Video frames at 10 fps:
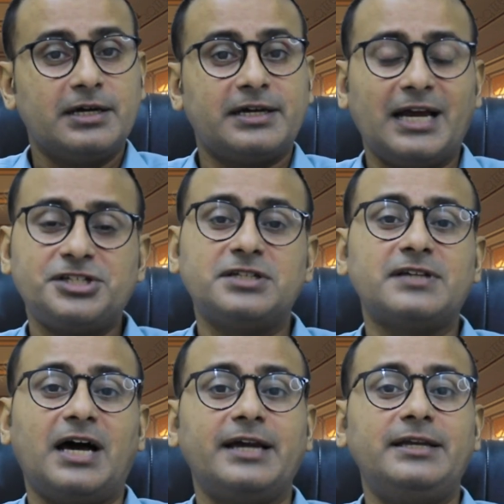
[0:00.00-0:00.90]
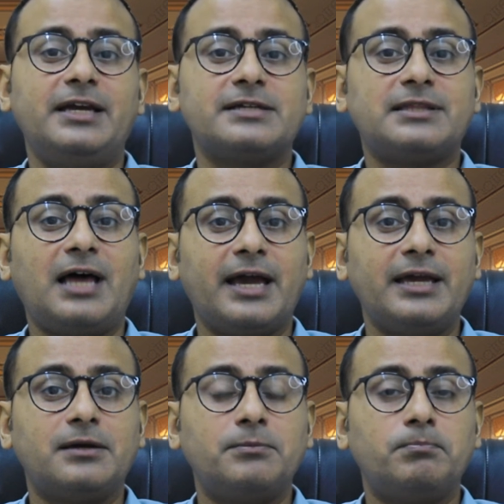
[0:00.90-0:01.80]
Krashen's ideas
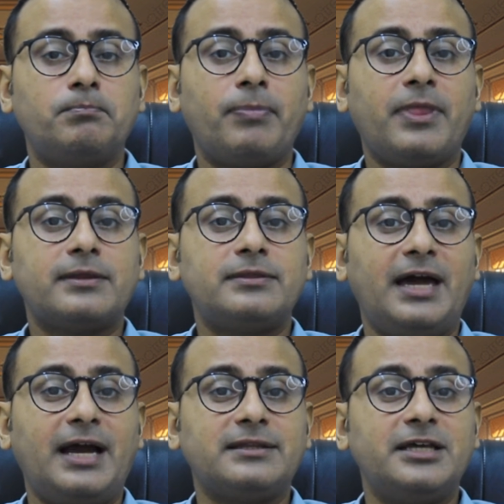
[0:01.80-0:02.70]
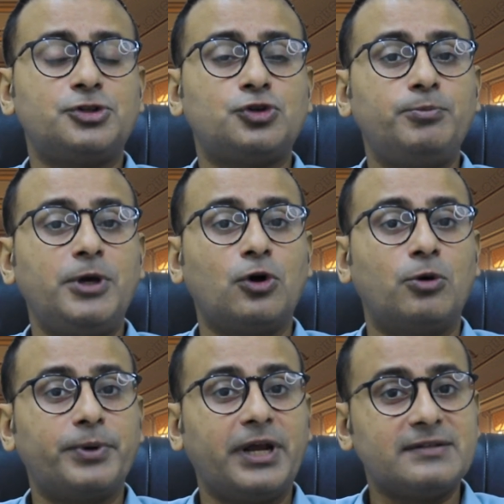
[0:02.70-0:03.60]
like that there should be
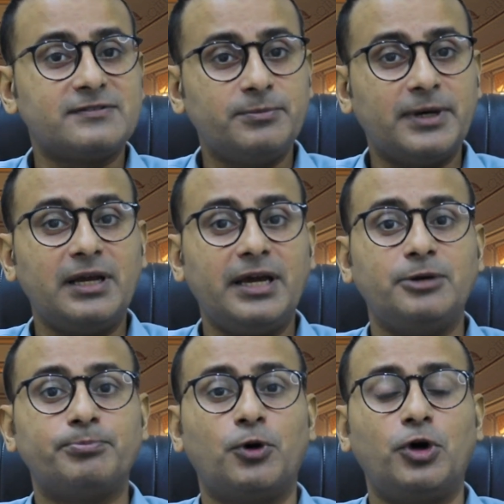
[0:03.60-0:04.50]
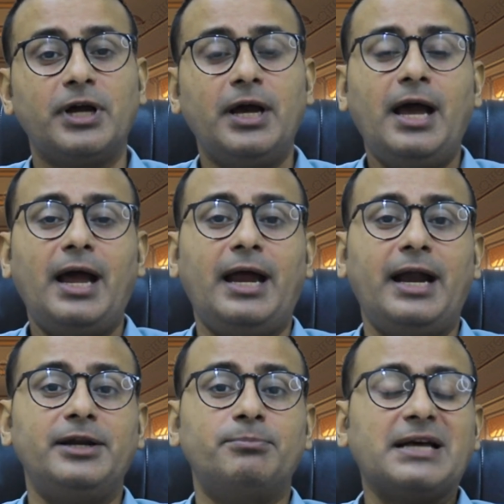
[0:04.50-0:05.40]
comprehensible input,
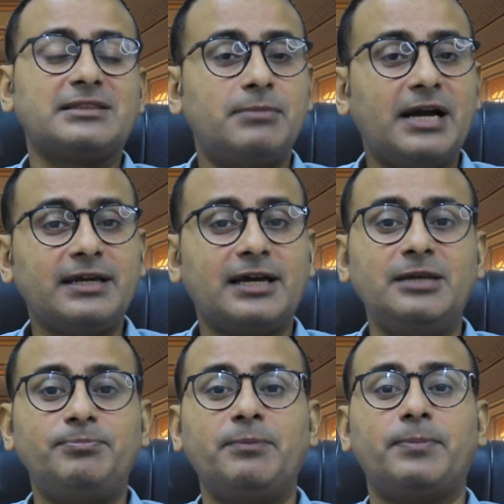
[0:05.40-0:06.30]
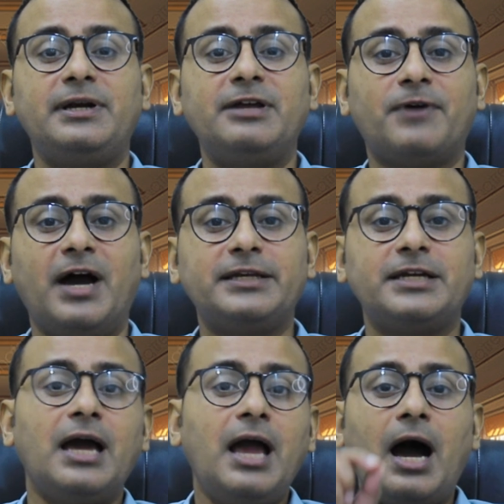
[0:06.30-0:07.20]
and mathematically people define
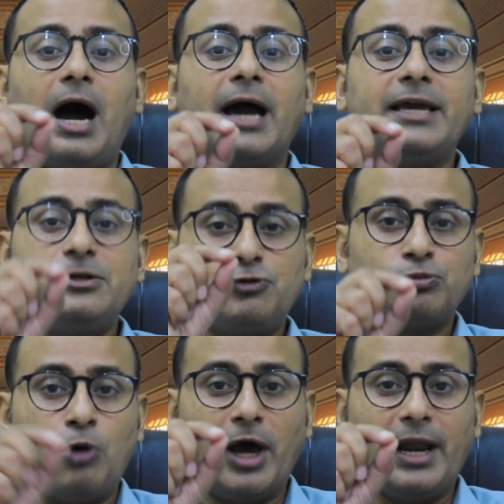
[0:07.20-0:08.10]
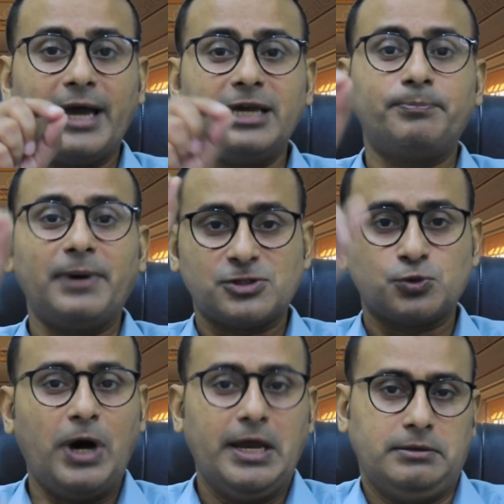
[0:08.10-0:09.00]
it small I
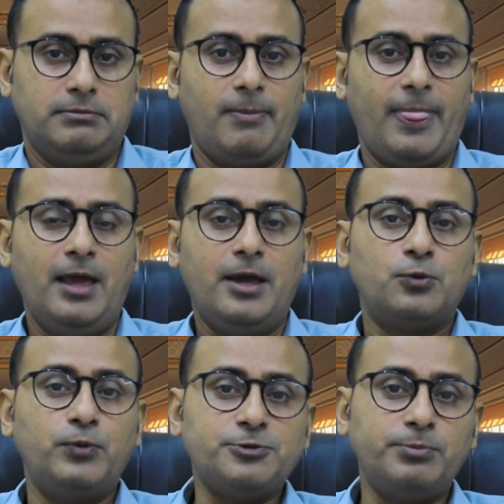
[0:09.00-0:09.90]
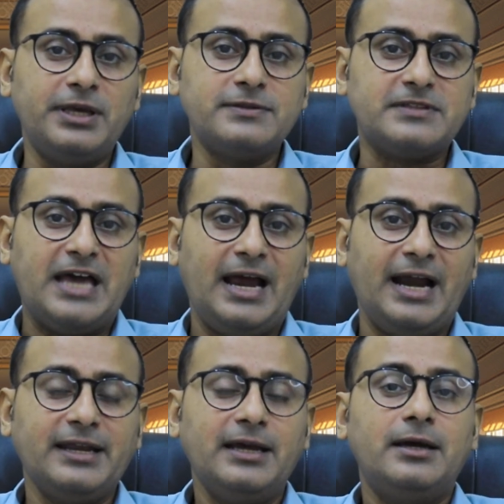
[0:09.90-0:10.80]
plus 1, which means
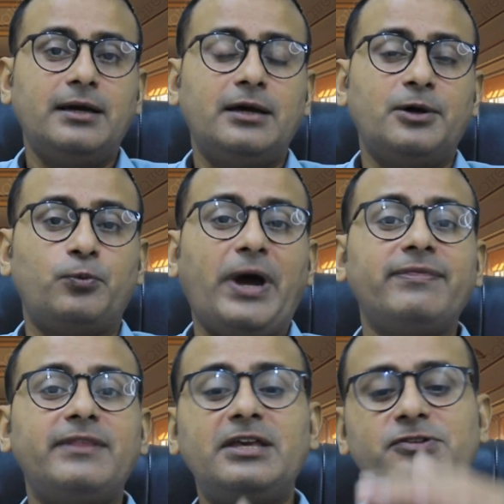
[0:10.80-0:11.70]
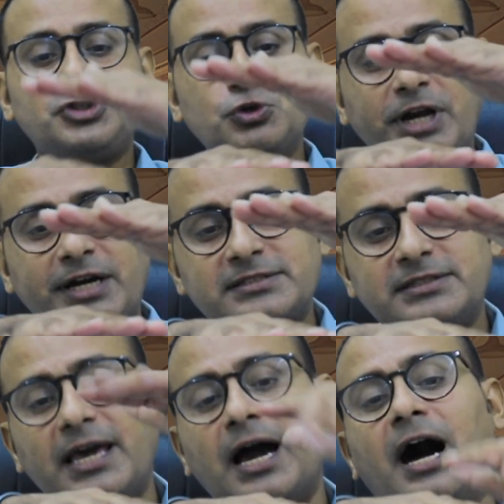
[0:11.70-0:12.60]
that when the students,
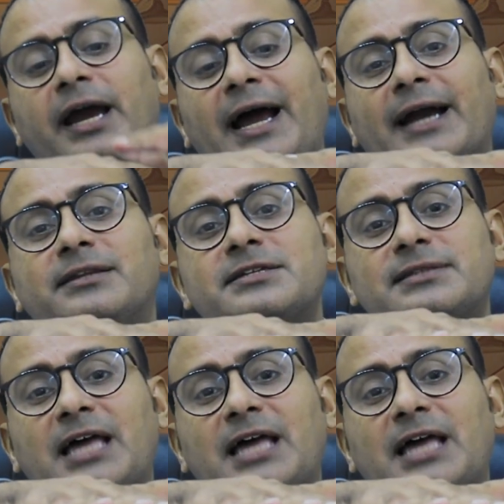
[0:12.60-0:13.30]
they are at this